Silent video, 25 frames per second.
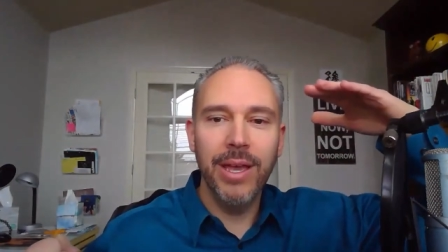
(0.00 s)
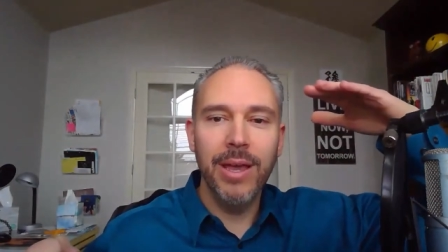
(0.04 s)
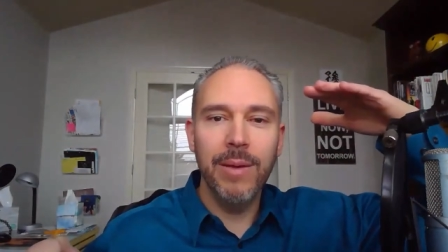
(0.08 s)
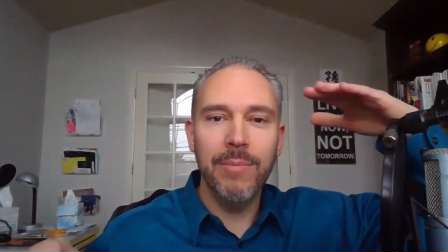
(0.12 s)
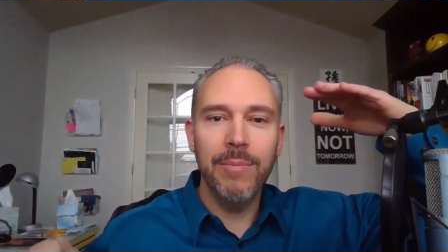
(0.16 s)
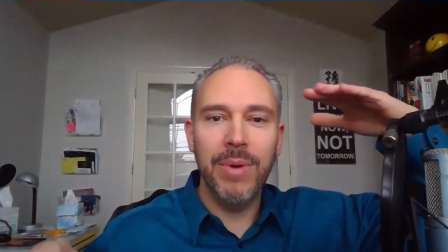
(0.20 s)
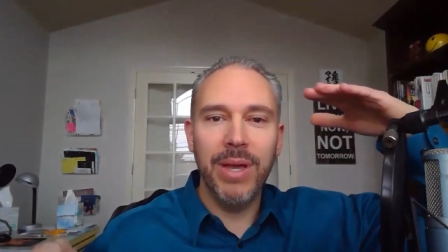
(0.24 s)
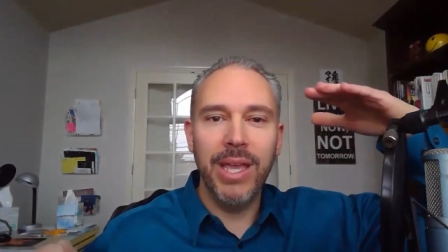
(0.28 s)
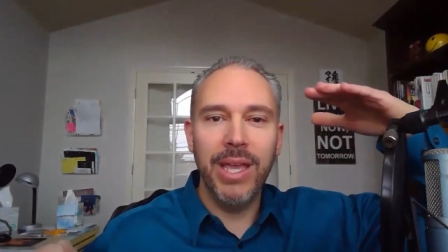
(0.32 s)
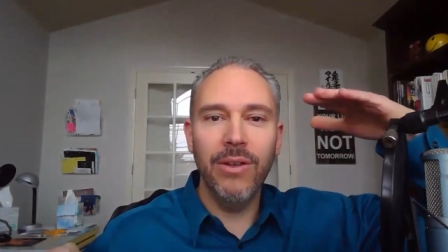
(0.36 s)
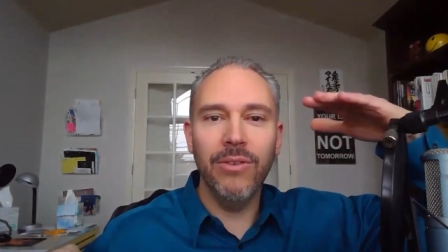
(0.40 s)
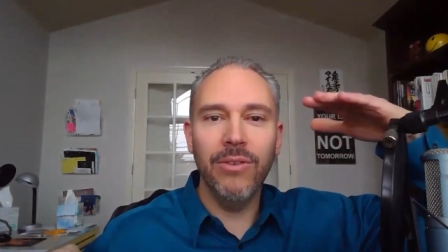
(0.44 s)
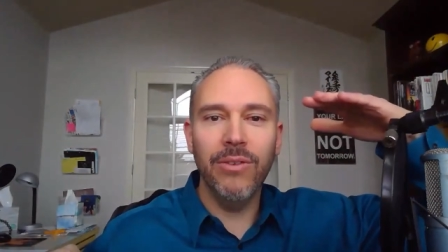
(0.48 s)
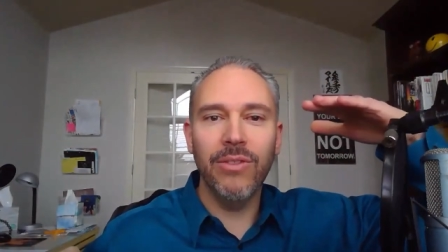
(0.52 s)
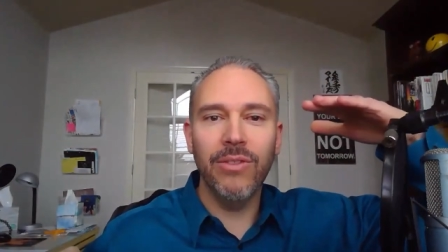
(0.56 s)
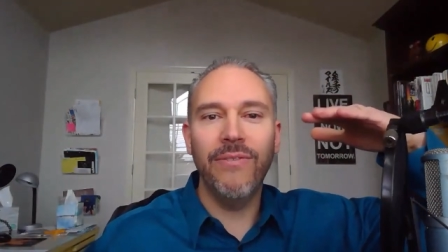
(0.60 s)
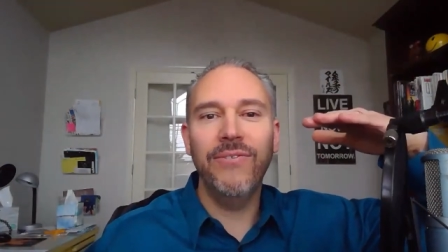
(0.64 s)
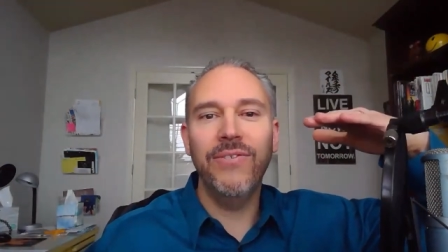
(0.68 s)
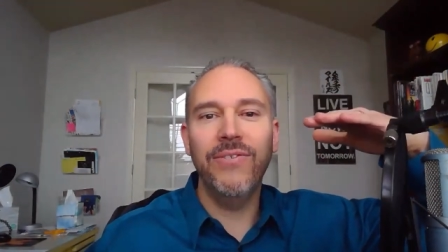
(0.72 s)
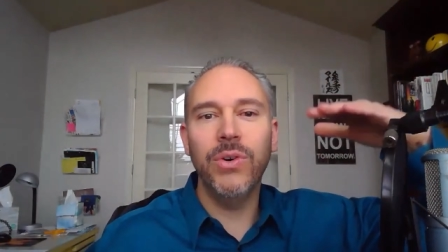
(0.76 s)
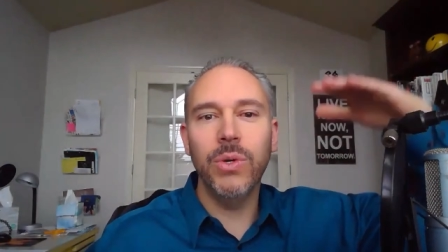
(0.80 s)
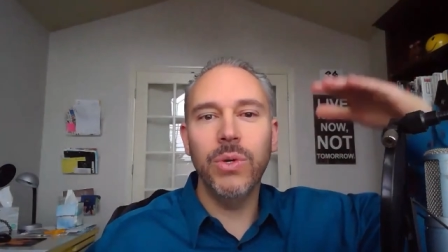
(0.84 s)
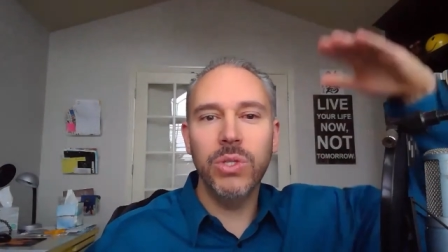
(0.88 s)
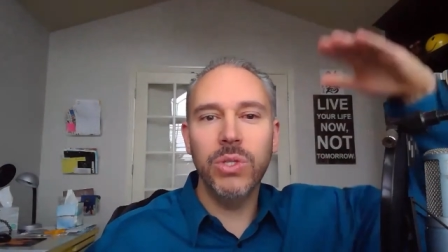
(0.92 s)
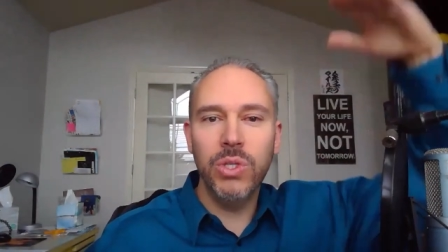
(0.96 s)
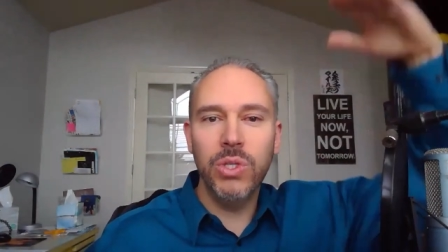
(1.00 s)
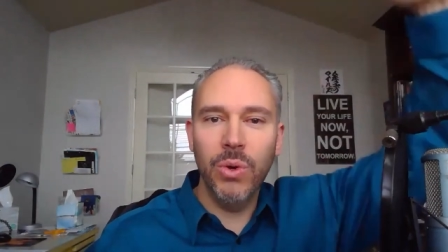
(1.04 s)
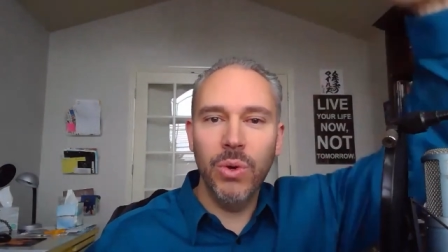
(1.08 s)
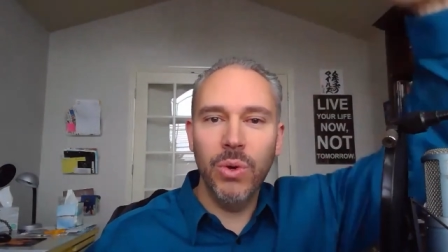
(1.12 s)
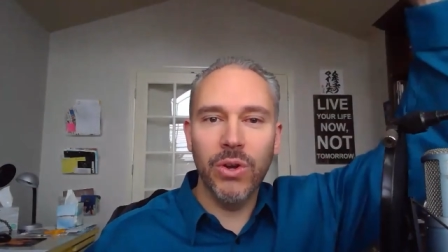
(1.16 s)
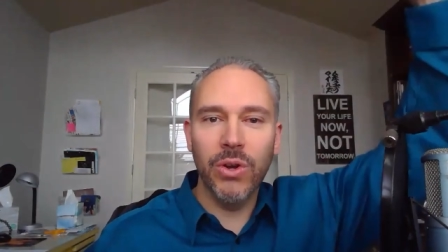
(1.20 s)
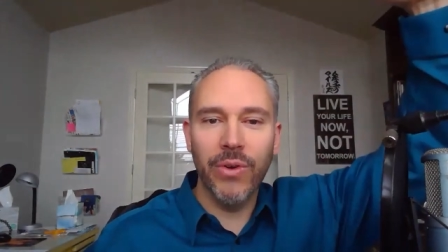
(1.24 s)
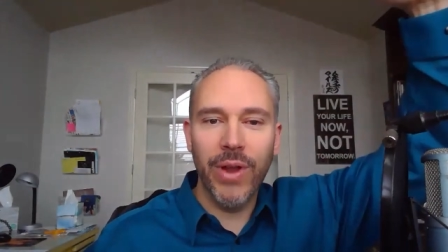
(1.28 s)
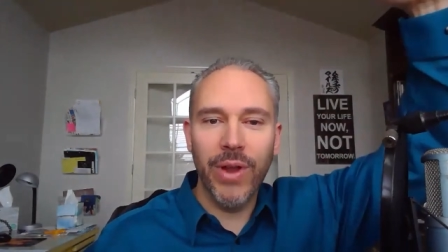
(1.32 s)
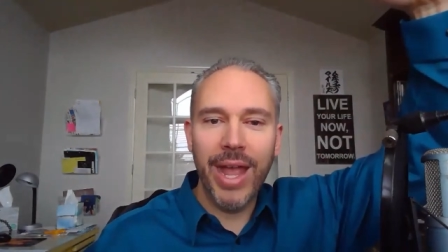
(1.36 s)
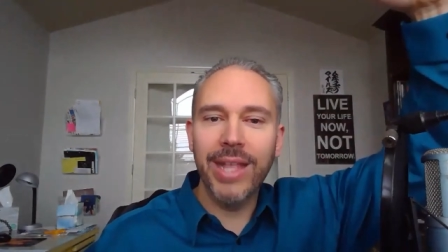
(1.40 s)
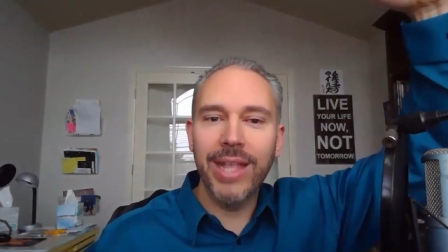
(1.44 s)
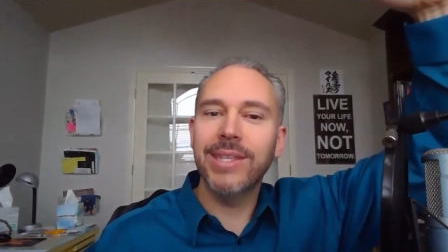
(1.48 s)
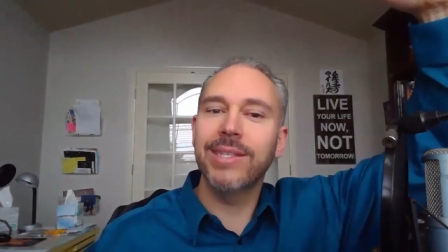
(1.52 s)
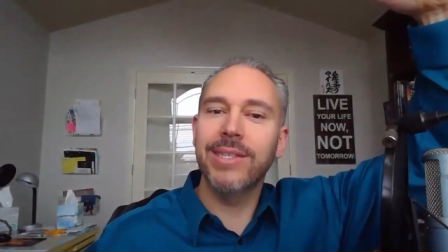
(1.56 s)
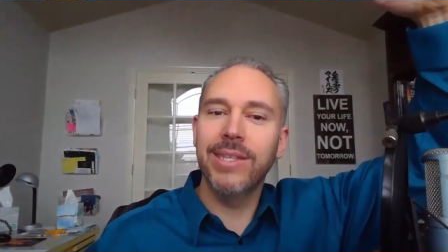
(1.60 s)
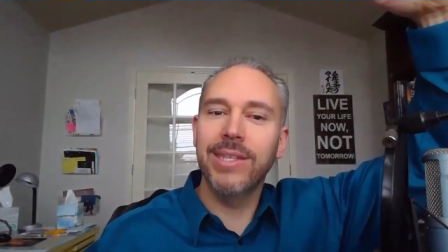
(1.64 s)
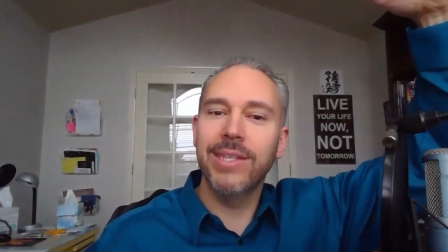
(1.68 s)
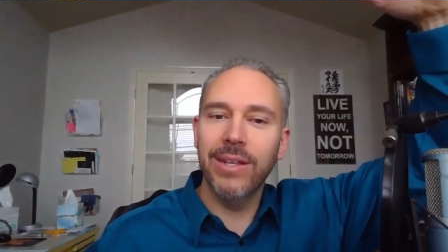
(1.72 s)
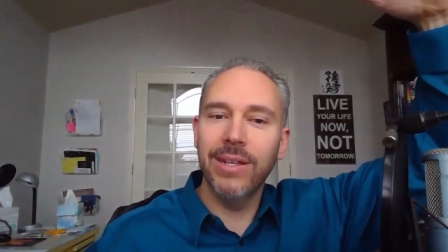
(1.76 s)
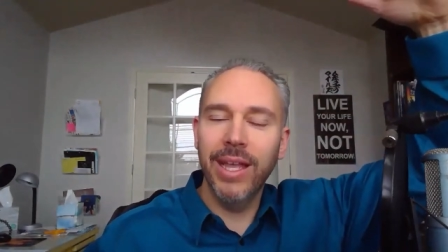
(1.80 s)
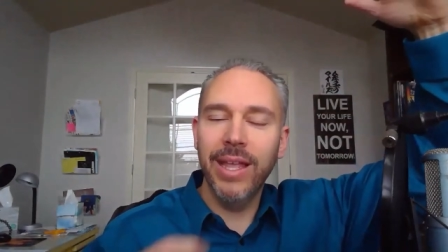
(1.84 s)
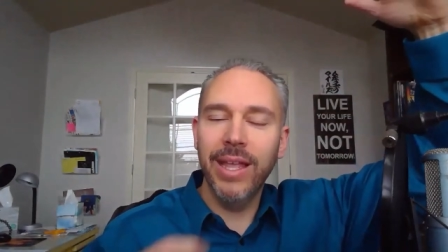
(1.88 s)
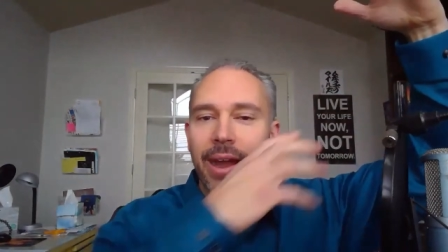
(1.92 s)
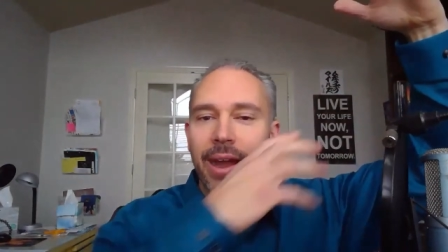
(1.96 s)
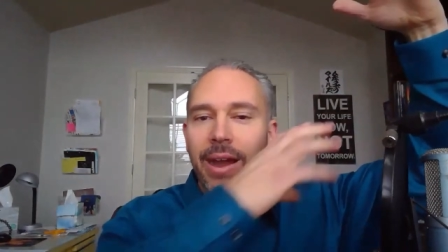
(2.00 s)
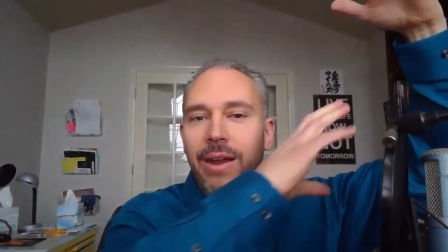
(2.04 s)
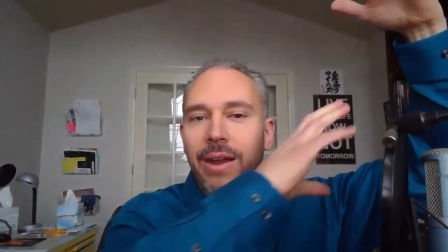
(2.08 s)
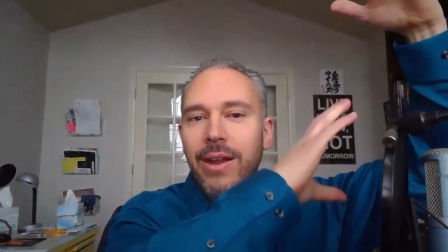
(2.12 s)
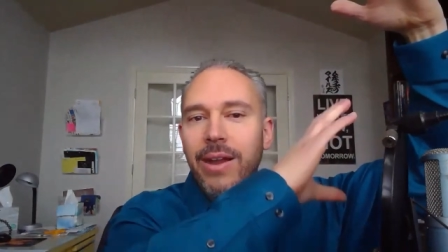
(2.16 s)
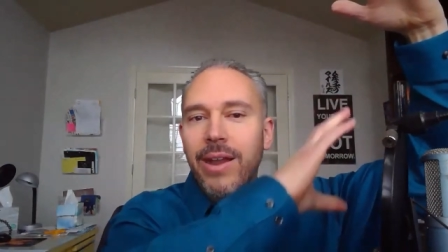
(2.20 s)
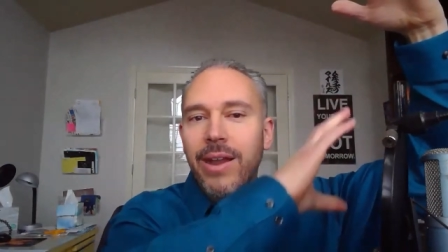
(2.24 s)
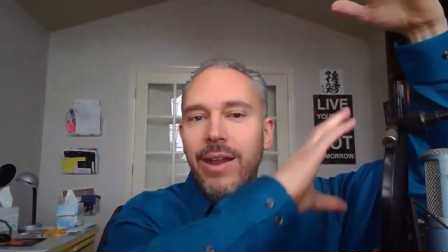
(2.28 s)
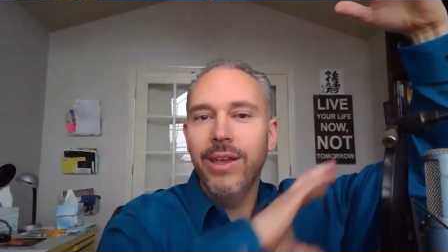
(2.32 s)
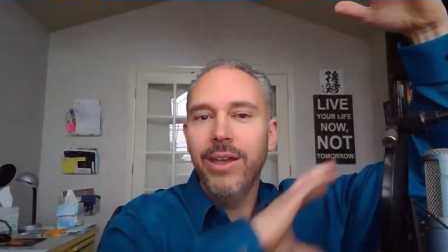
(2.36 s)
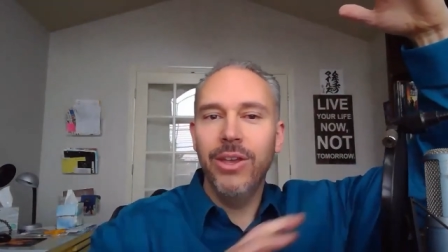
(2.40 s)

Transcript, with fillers: But here, the full two hundred grand still in there.